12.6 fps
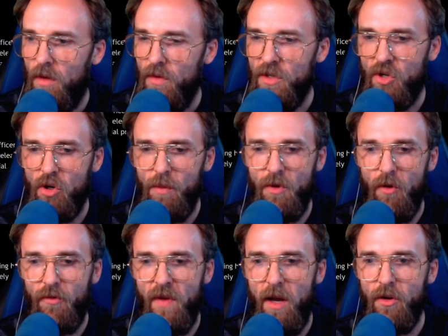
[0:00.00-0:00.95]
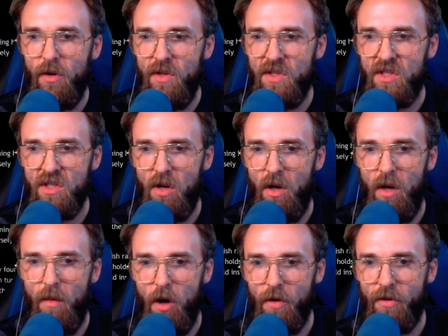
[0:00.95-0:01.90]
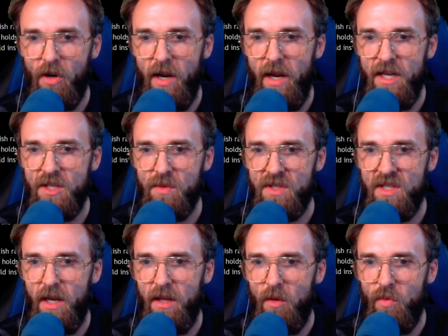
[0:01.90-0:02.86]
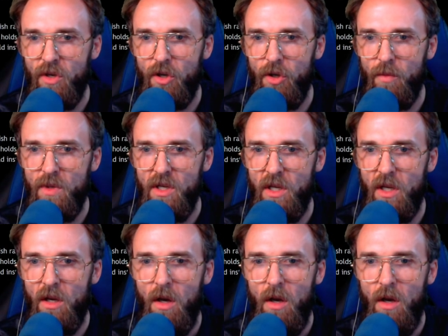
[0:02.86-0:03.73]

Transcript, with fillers: This crypto founder, this is uh, Arthur Hayes, was saying that we could be